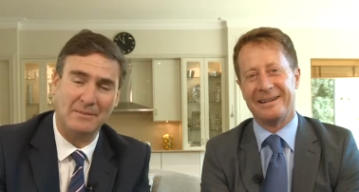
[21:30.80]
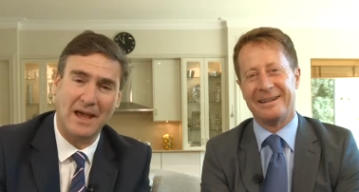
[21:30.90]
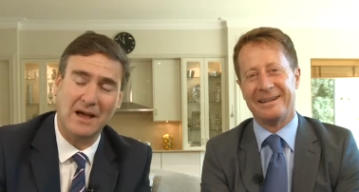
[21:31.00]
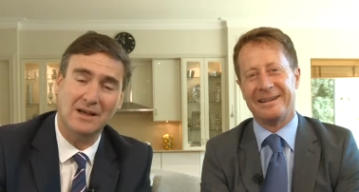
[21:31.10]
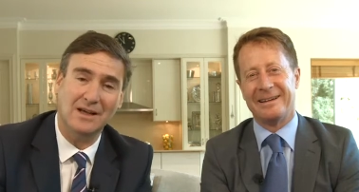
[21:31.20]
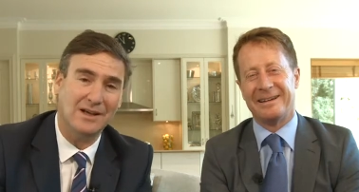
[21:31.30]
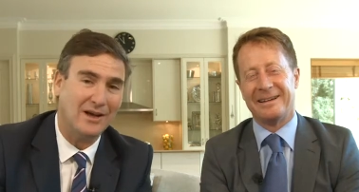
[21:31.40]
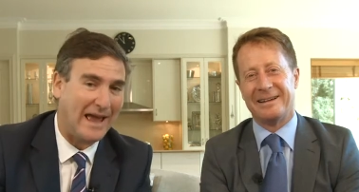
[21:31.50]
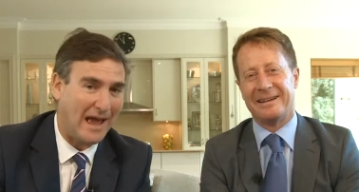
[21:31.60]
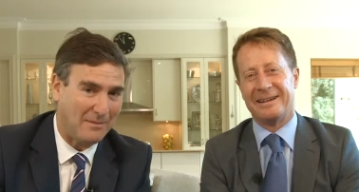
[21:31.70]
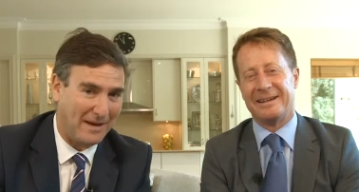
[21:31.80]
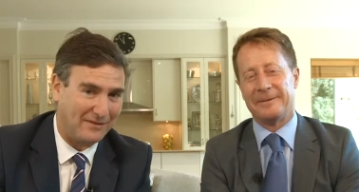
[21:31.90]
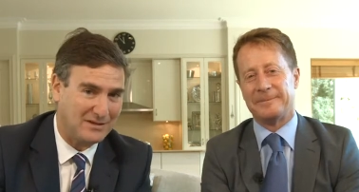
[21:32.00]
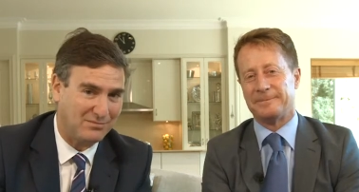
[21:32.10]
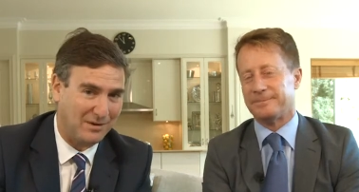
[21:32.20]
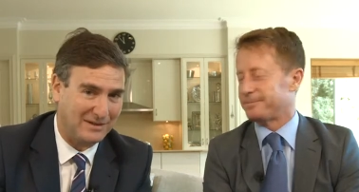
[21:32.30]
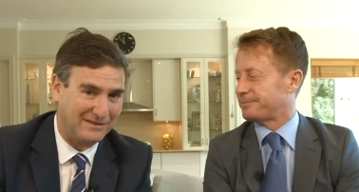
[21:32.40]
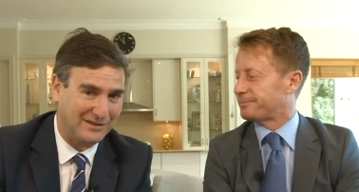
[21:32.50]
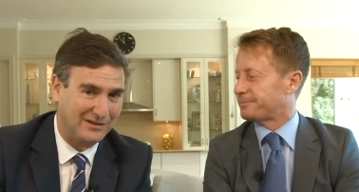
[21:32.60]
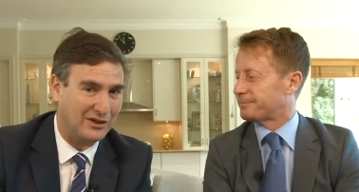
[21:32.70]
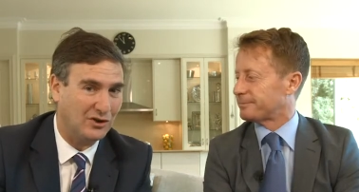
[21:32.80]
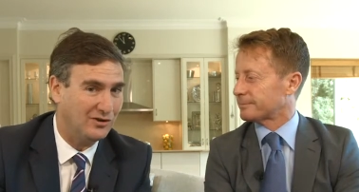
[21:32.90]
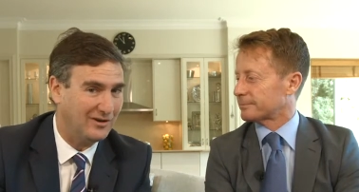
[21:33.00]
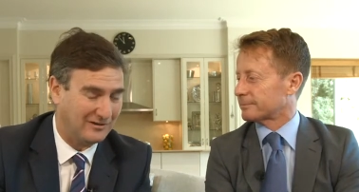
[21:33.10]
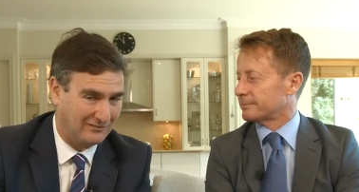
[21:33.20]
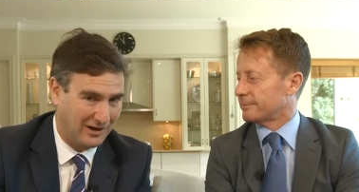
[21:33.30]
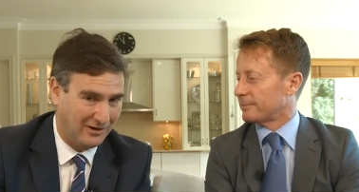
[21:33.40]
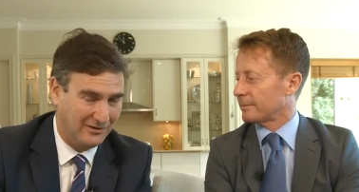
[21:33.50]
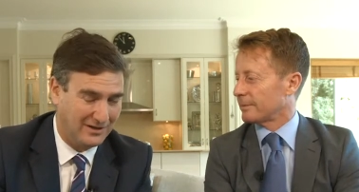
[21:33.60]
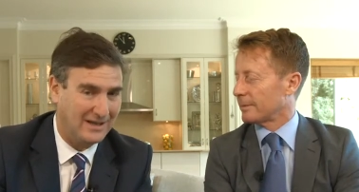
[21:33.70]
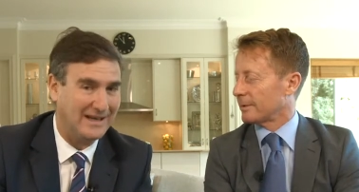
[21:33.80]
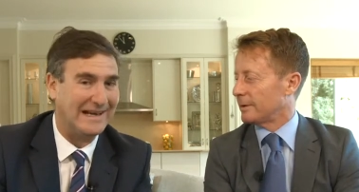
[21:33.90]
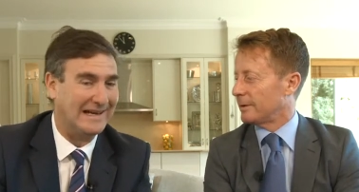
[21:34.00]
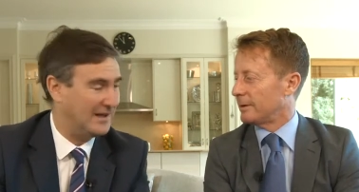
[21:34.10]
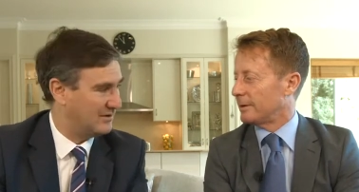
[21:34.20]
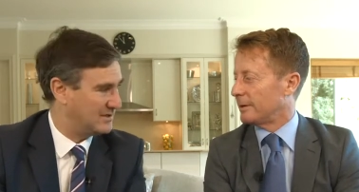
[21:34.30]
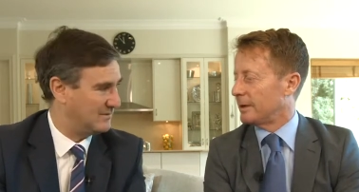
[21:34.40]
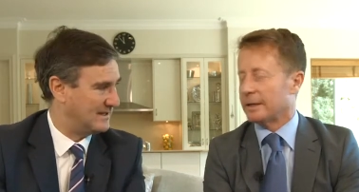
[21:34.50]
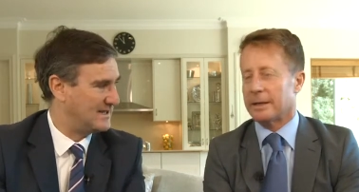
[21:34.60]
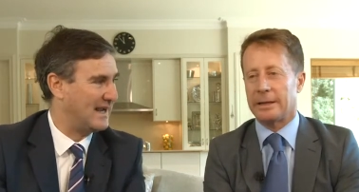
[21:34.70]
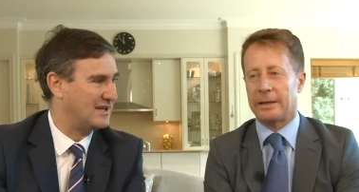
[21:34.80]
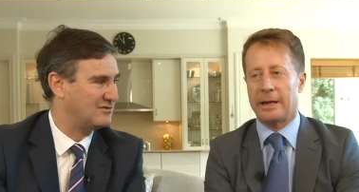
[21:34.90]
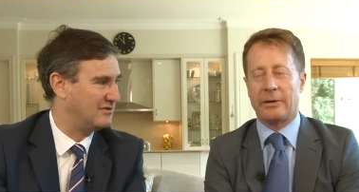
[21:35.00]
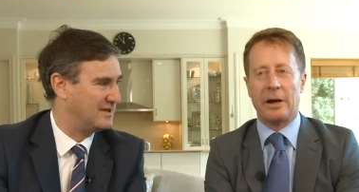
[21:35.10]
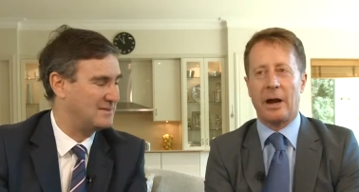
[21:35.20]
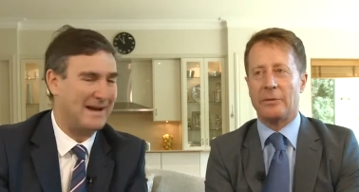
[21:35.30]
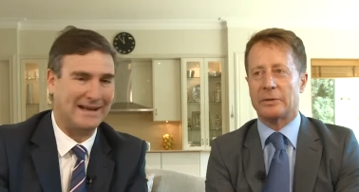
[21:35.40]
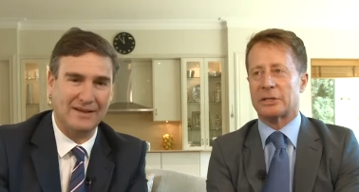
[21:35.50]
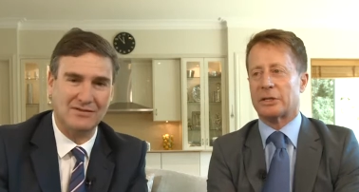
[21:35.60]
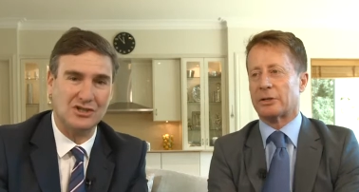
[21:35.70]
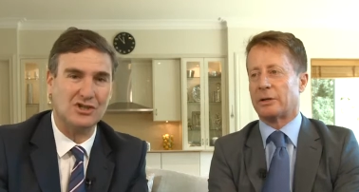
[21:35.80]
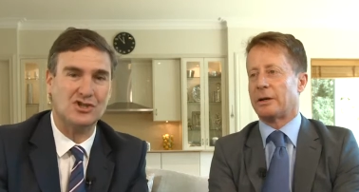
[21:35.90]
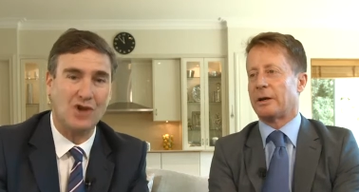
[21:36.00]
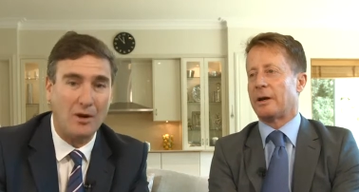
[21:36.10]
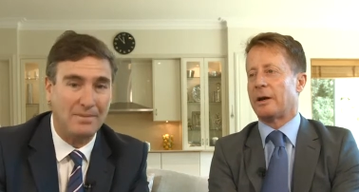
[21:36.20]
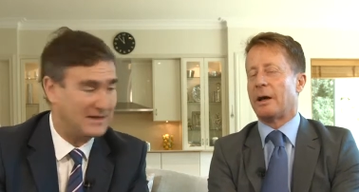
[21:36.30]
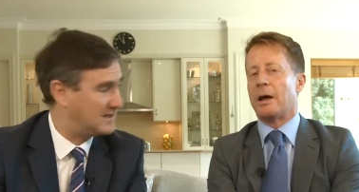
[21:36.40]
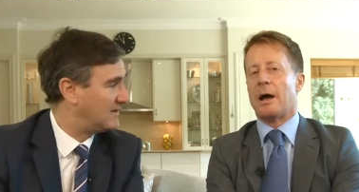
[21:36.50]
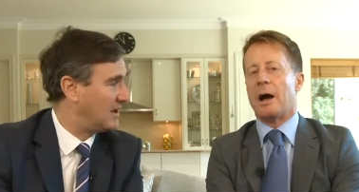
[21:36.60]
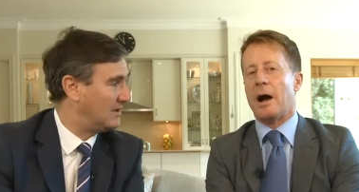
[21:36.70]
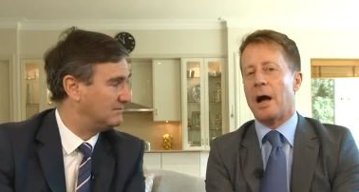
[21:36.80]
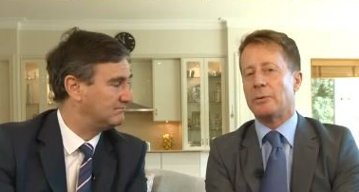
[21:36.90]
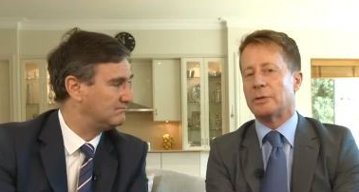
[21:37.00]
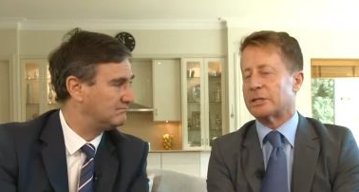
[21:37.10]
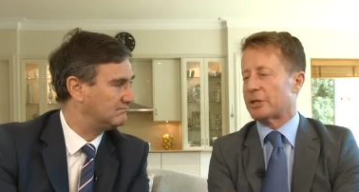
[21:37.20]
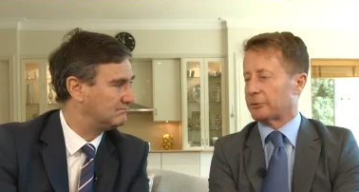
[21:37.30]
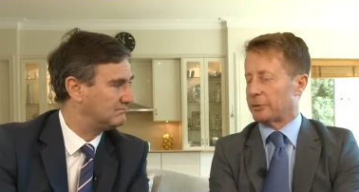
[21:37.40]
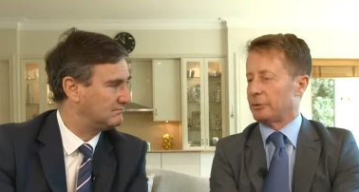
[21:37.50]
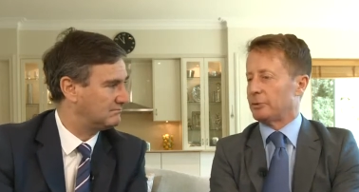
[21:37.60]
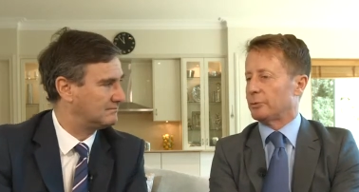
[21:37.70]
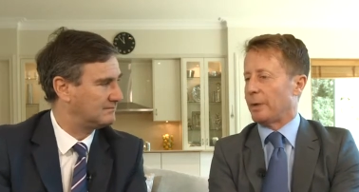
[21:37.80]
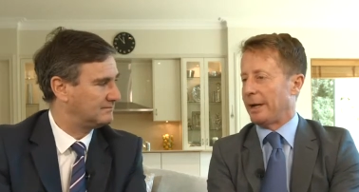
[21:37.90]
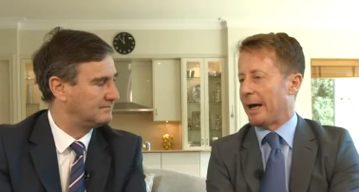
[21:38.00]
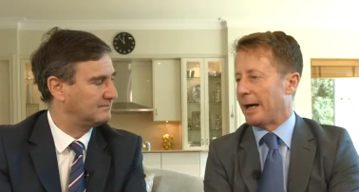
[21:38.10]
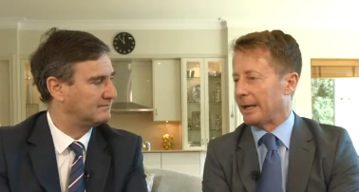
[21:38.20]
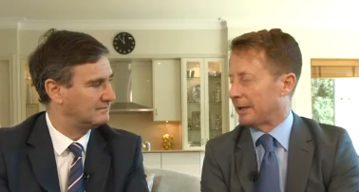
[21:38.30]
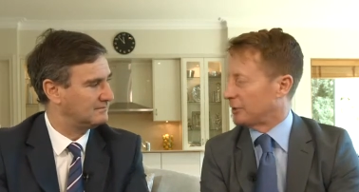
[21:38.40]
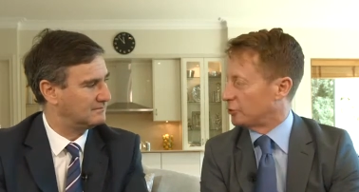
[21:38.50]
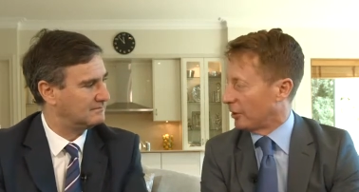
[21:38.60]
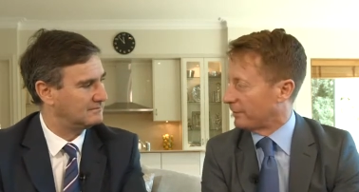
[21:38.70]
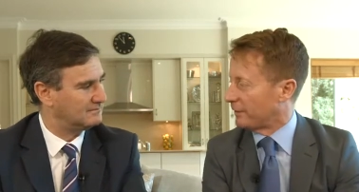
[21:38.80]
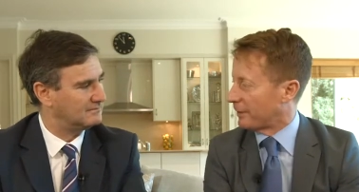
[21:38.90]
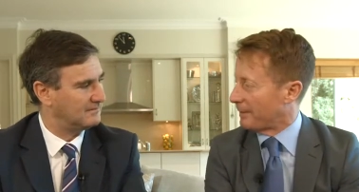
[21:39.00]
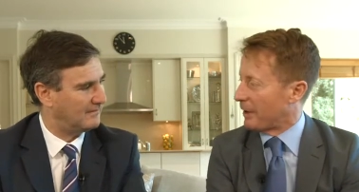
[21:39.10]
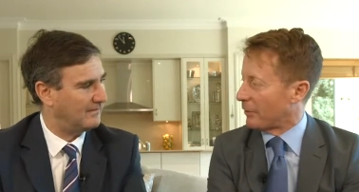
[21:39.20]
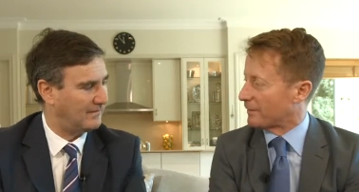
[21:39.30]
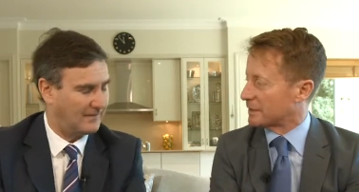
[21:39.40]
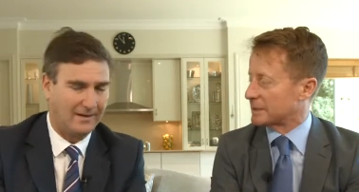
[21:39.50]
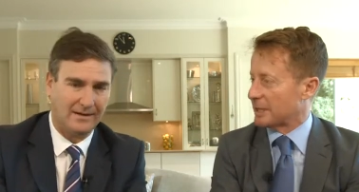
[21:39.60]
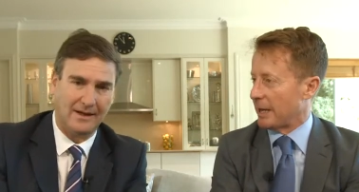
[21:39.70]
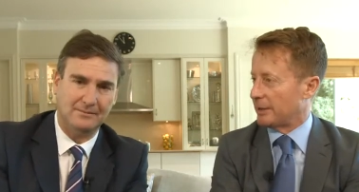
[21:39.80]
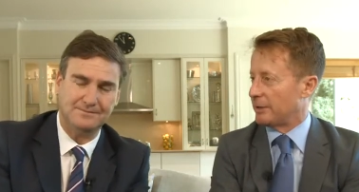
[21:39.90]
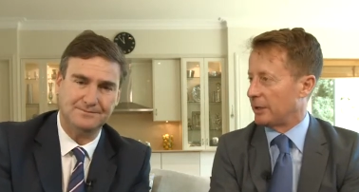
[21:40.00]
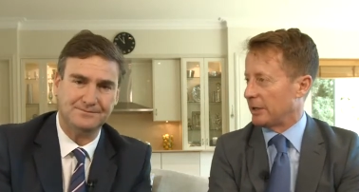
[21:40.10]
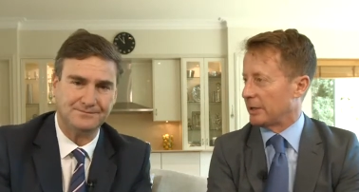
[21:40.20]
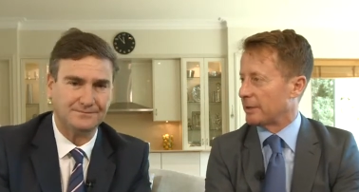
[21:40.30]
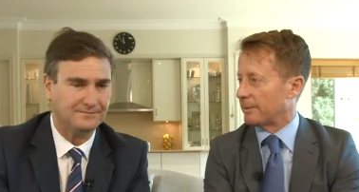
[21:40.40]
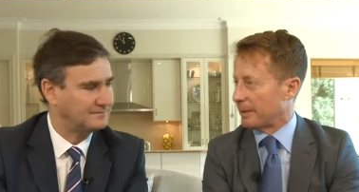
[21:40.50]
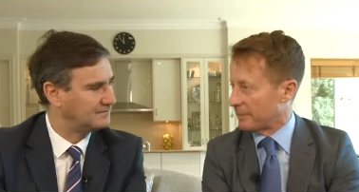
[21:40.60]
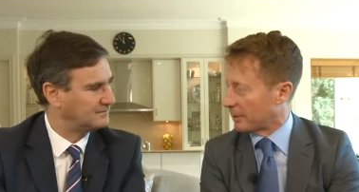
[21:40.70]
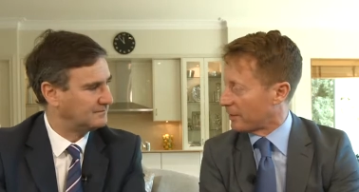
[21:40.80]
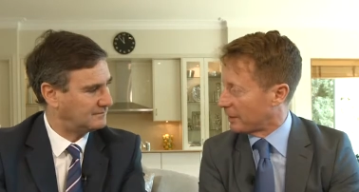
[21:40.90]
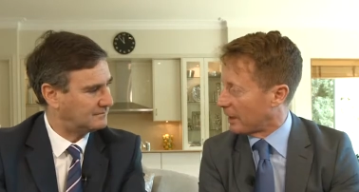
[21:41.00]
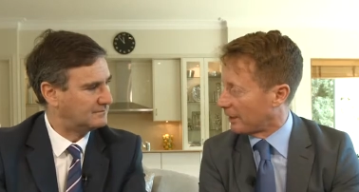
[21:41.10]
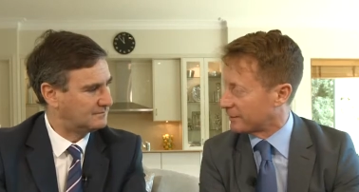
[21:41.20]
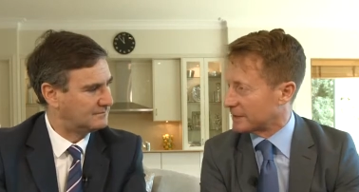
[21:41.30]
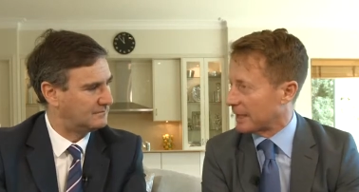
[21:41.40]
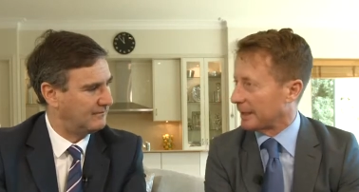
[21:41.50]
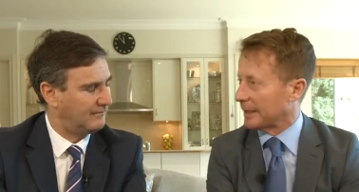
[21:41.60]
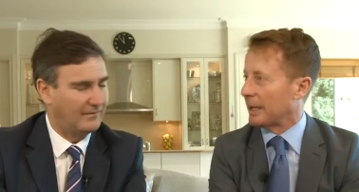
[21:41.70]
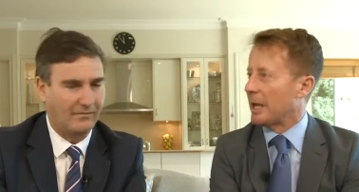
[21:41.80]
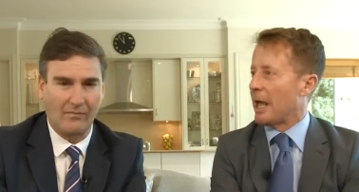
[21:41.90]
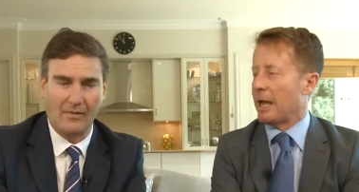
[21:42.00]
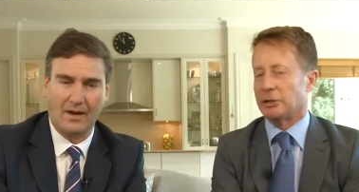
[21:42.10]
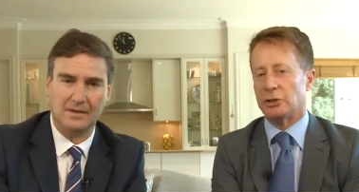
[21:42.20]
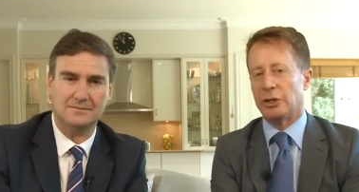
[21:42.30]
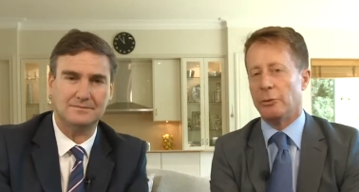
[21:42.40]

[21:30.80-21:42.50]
Speaker 1: now. How about this property, Phil, in Kooyong Road in Take us Jerry, through this I magnificent was, showpiece of a
Speaker 2: home. I was thrilled when Arlene Joffe from our office said yep. the, the people are thinking of selling and she